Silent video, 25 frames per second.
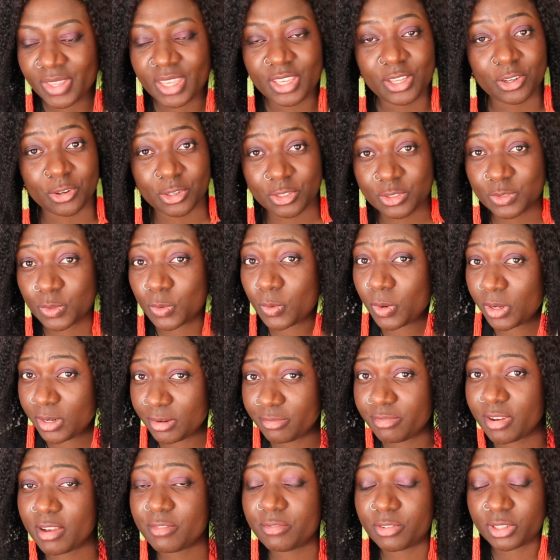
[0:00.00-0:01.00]
You're going to
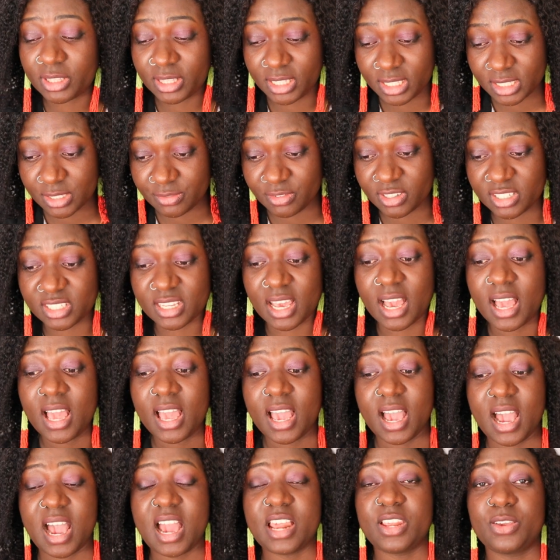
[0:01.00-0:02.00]
qualify for this visa,
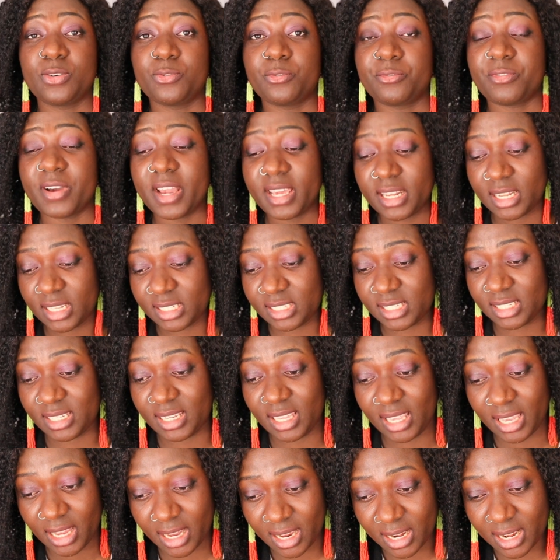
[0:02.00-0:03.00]
and you'll find it in
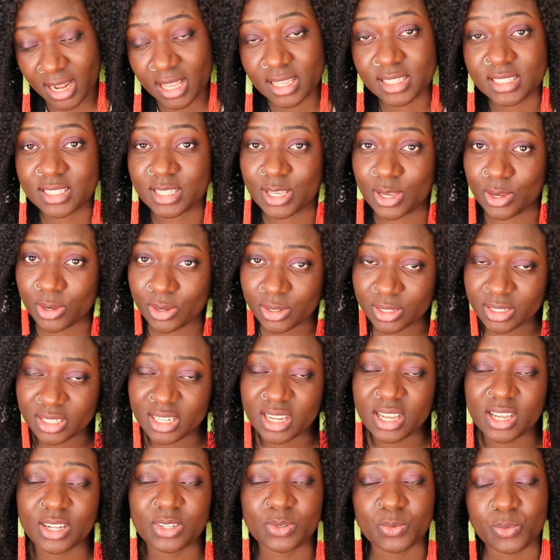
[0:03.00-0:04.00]
England,
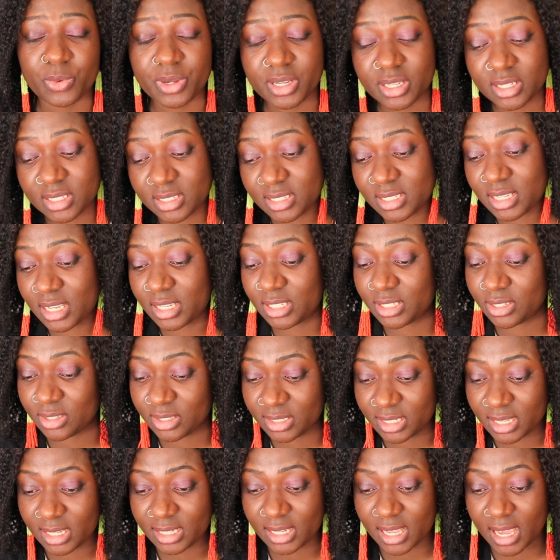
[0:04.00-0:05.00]
Scotland, Wales, and
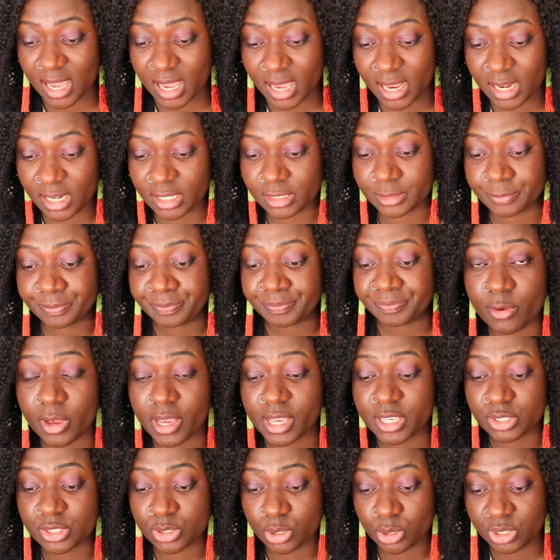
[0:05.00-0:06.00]
Northern Ireland. If you're
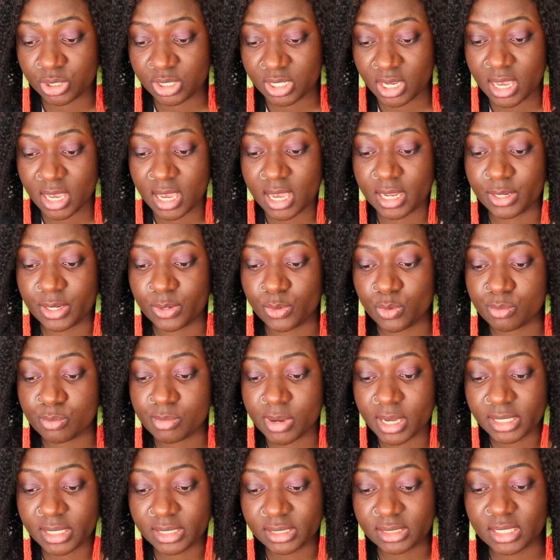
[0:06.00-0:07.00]
a social and
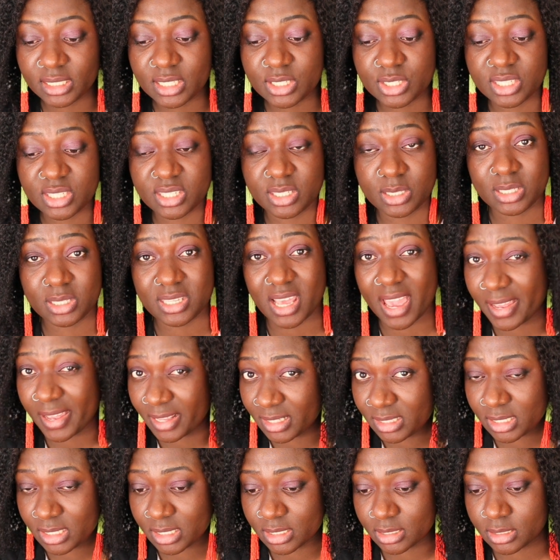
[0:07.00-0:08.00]
humanities
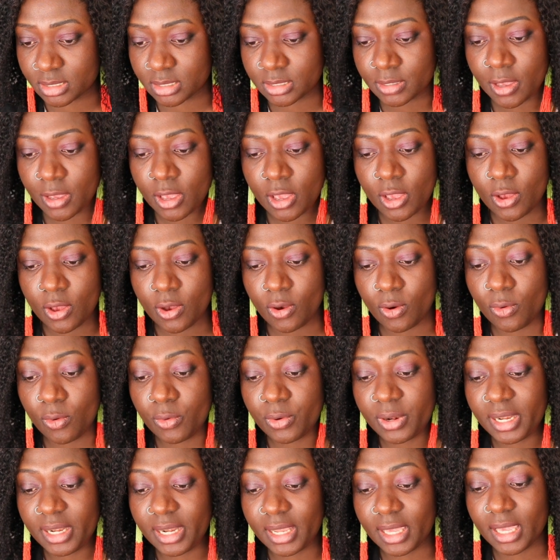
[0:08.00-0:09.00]
scientist,
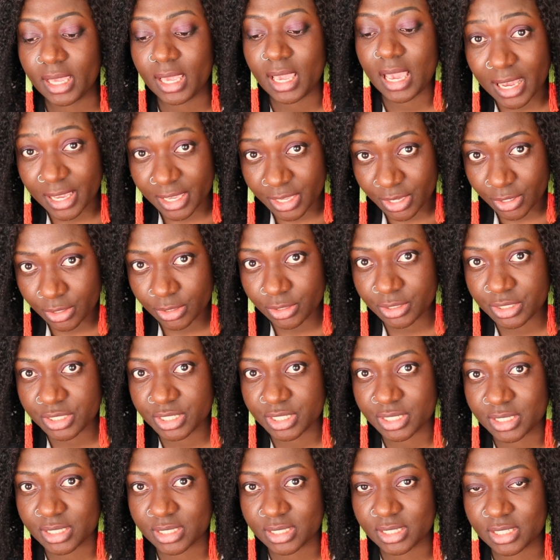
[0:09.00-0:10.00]
only
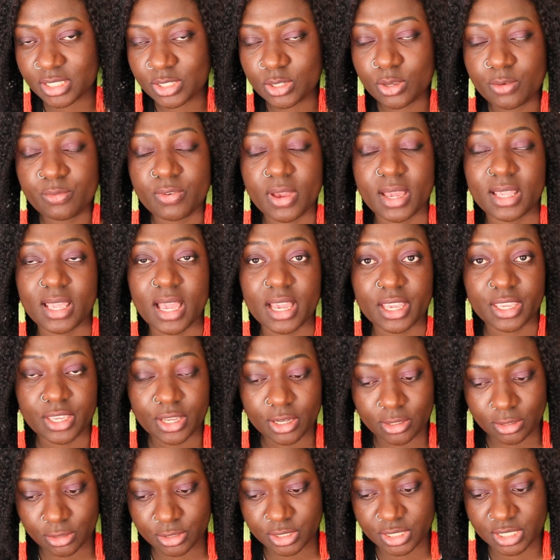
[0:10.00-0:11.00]
archaeologists. So if you're an
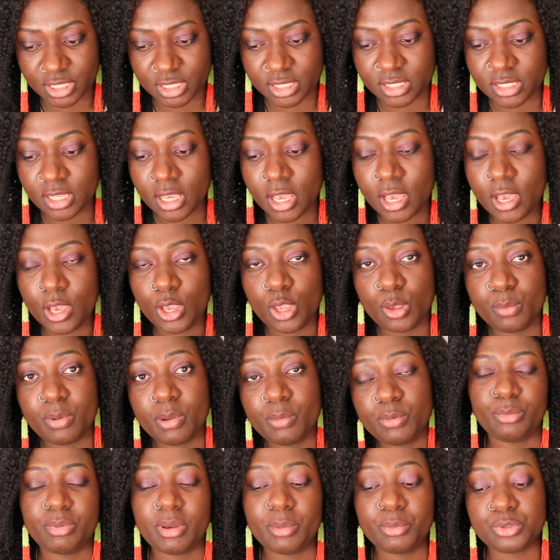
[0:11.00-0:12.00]
archaeologist, you'll
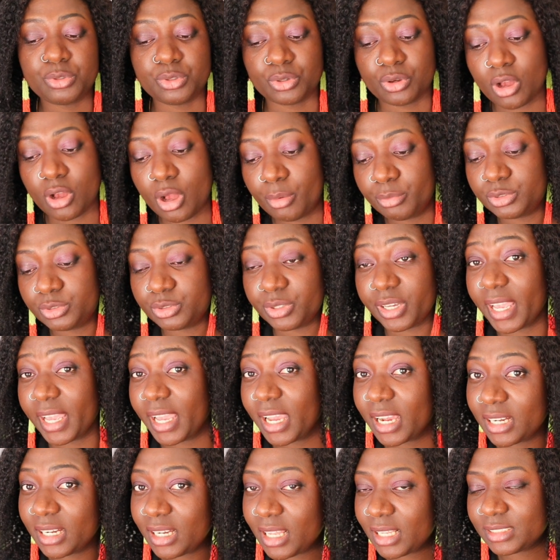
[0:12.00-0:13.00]
be able to come to
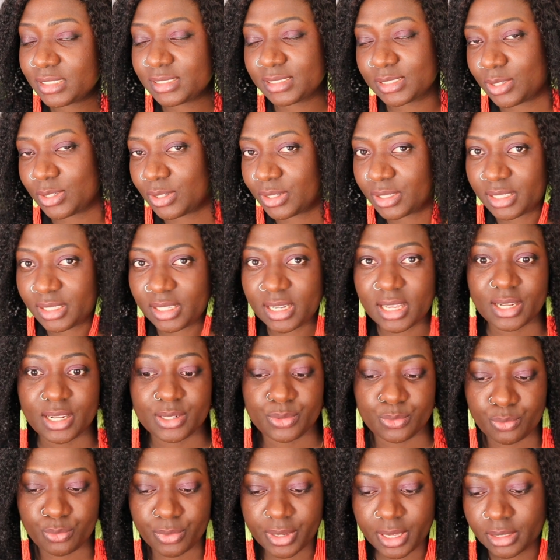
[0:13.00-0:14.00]
England,
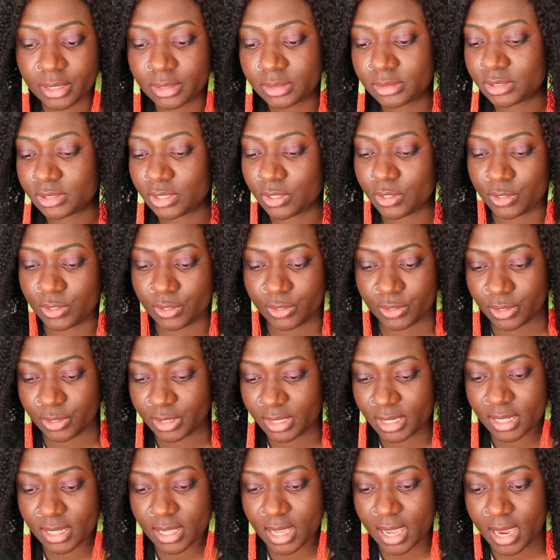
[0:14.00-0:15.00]
Scotland, Wales, or
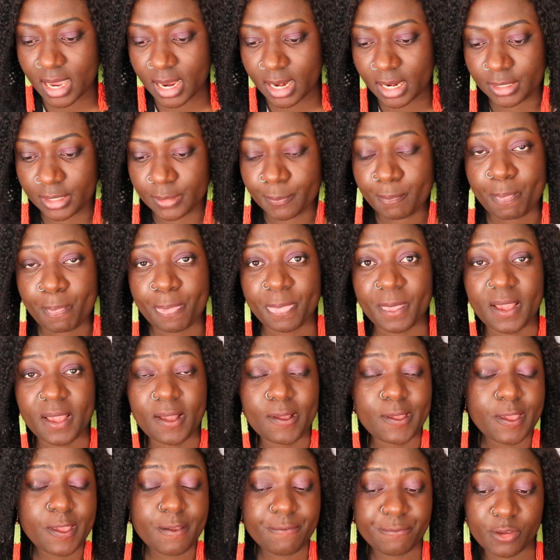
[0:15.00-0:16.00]
Northern Ireland.
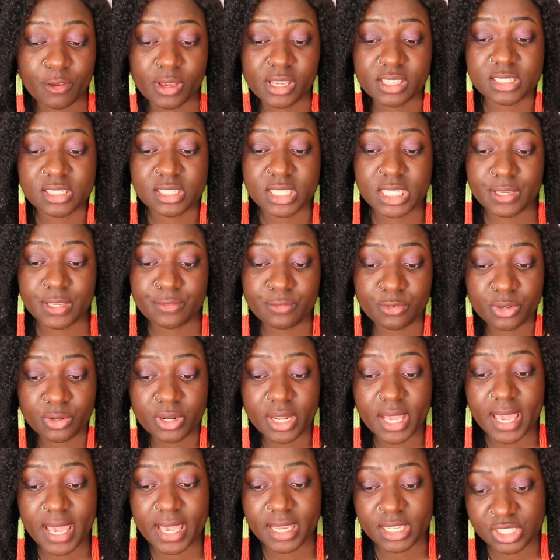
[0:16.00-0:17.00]
If you're a
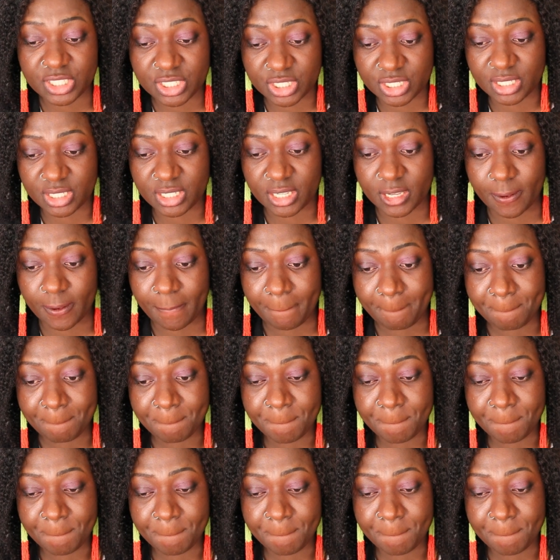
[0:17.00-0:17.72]
civil engineer,